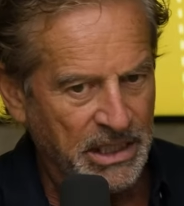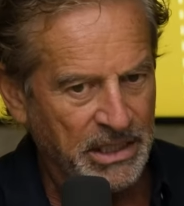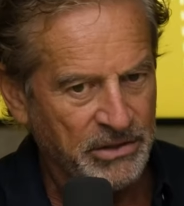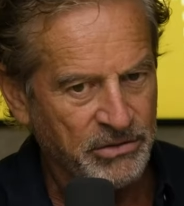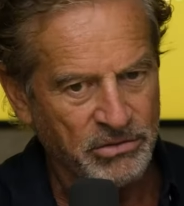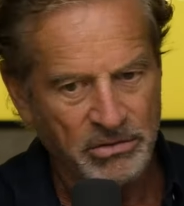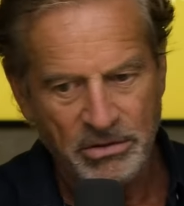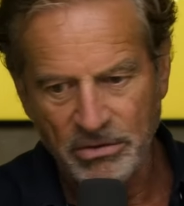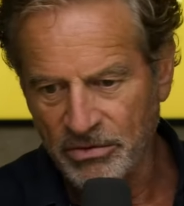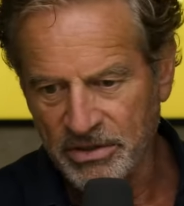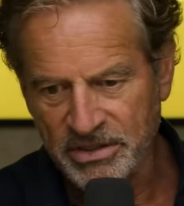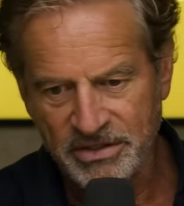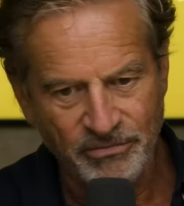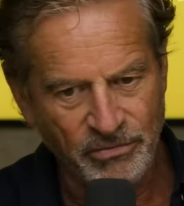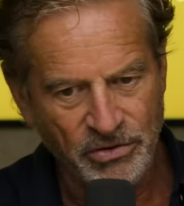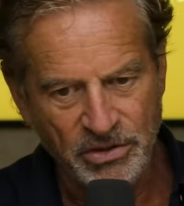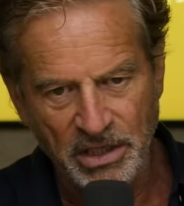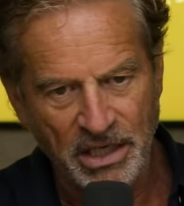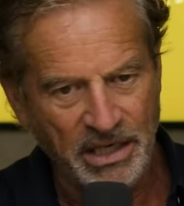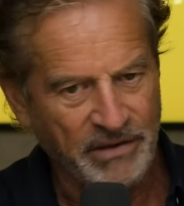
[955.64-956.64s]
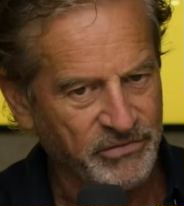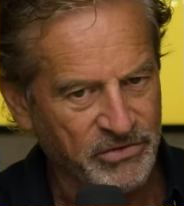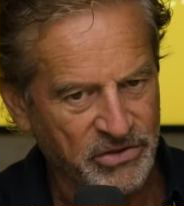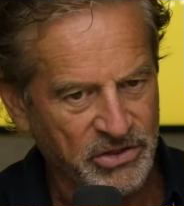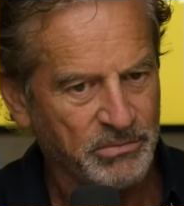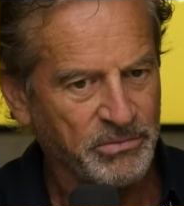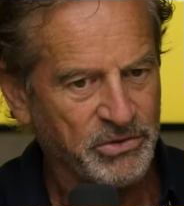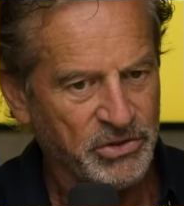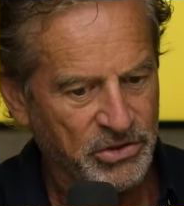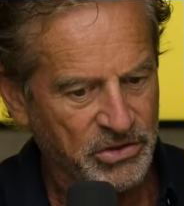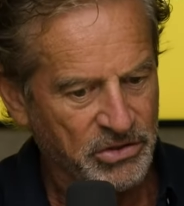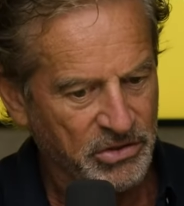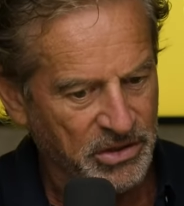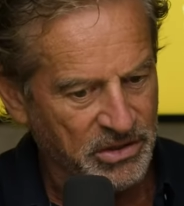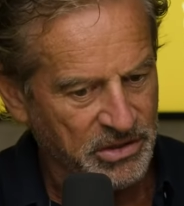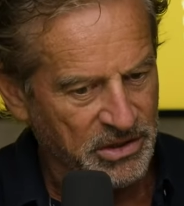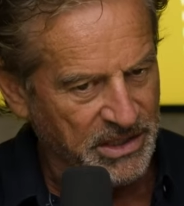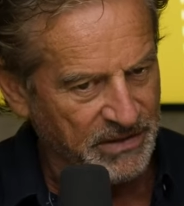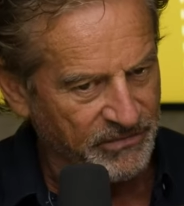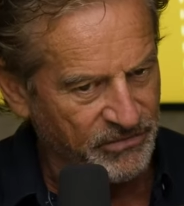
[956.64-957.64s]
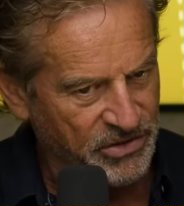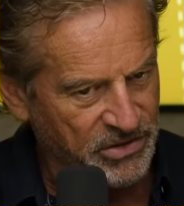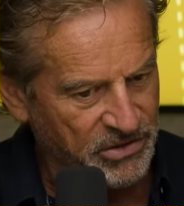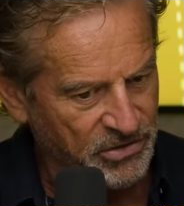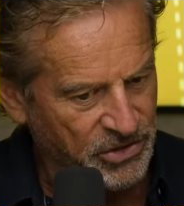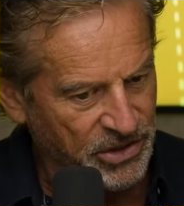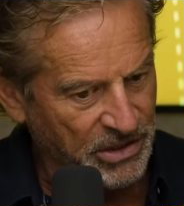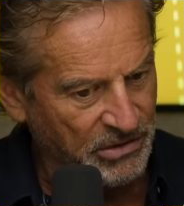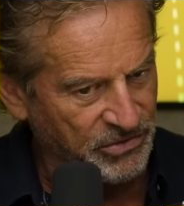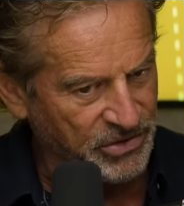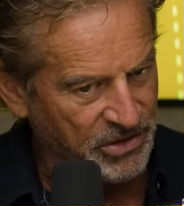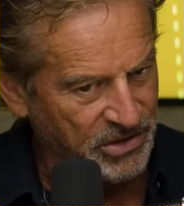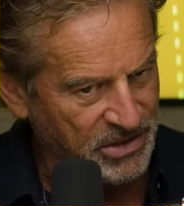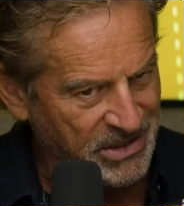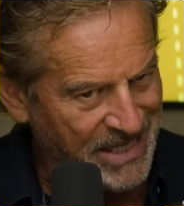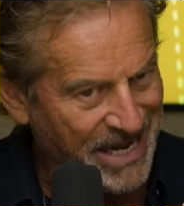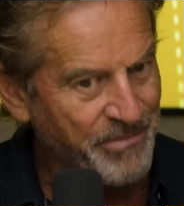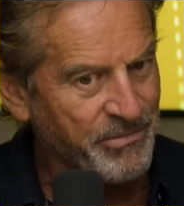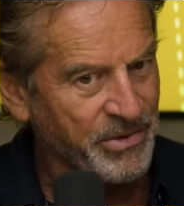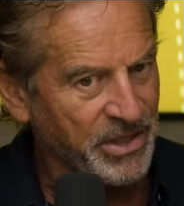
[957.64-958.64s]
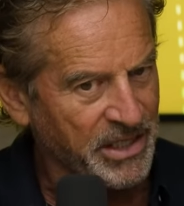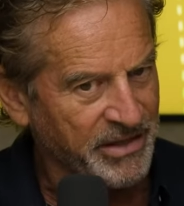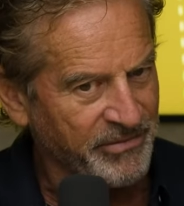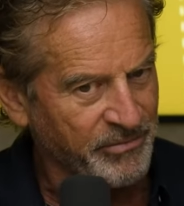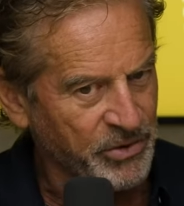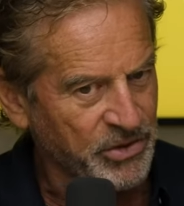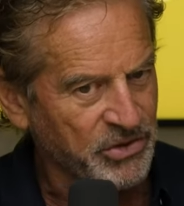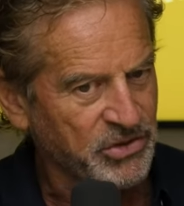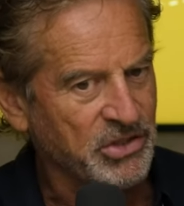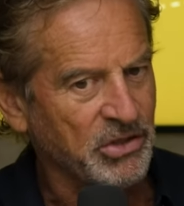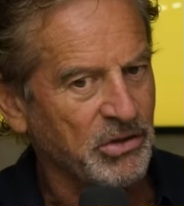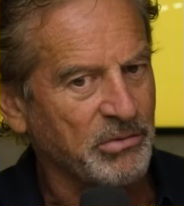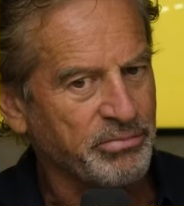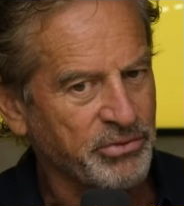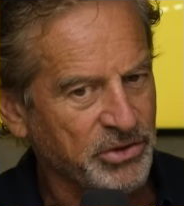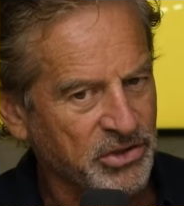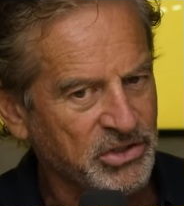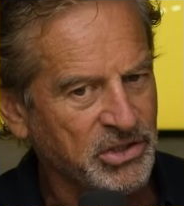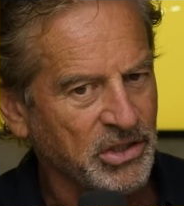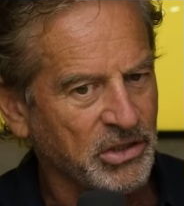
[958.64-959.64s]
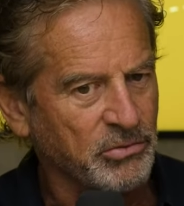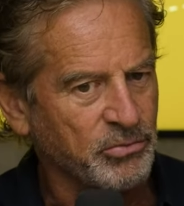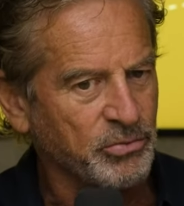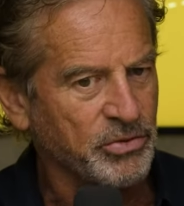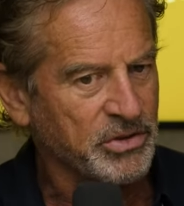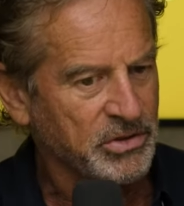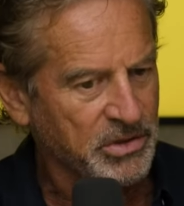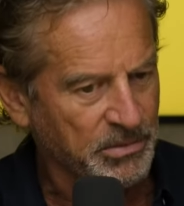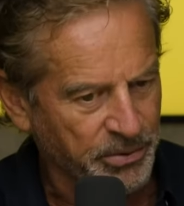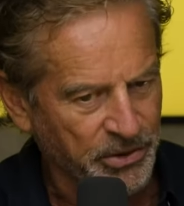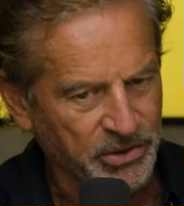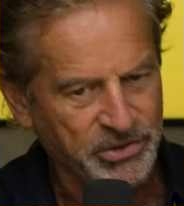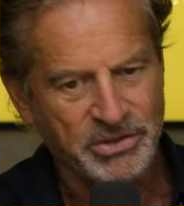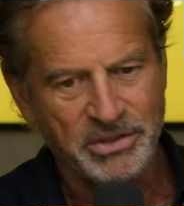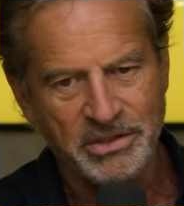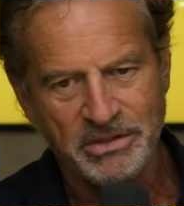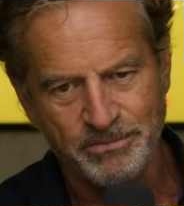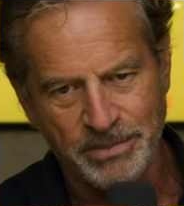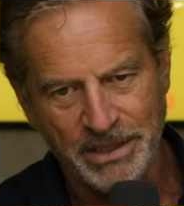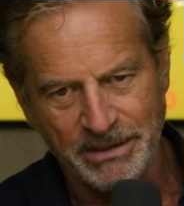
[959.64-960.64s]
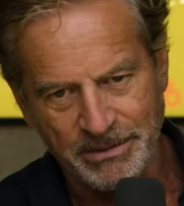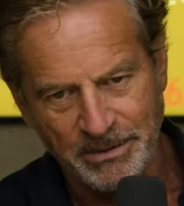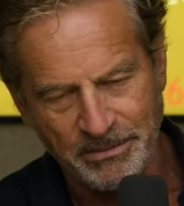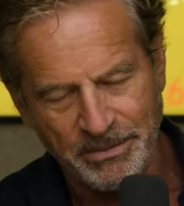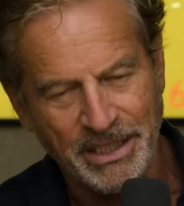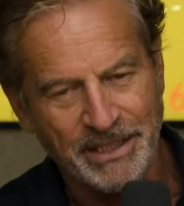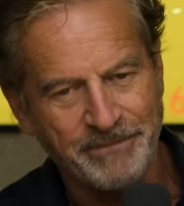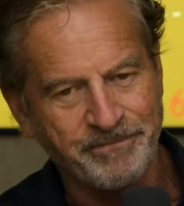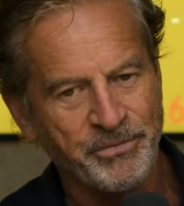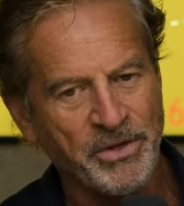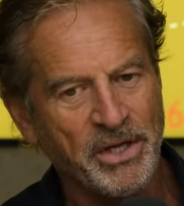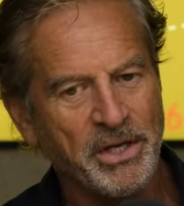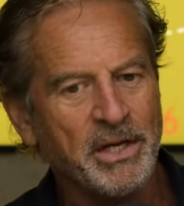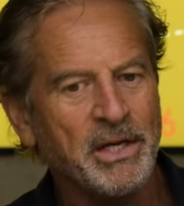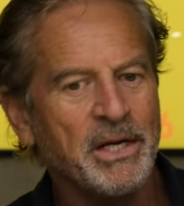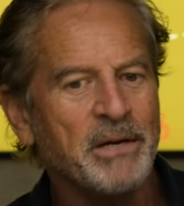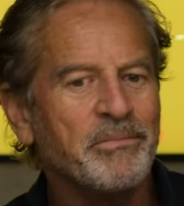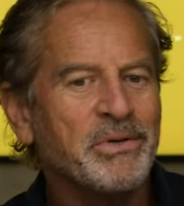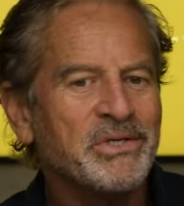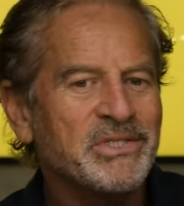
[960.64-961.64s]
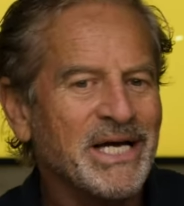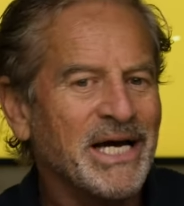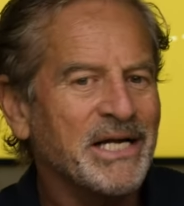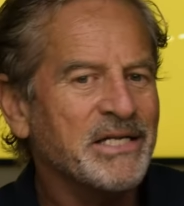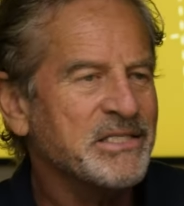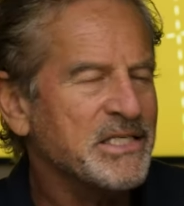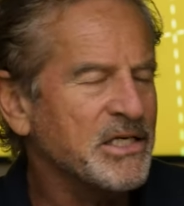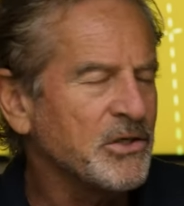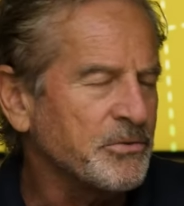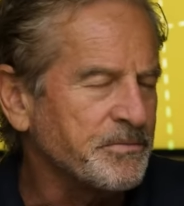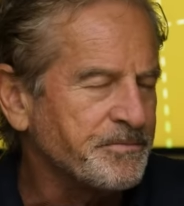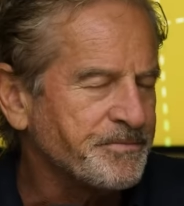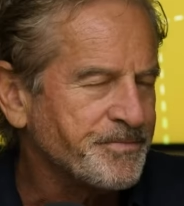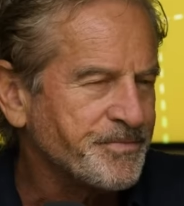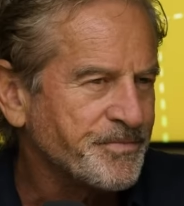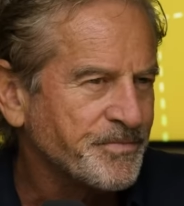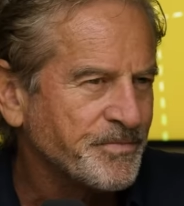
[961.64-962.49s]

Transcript: And the rest of them you don't have to sell, but you just got to show us there's 10 million being sold, pre-sold with deposits, blah, blah, blah. But it's hard to sell.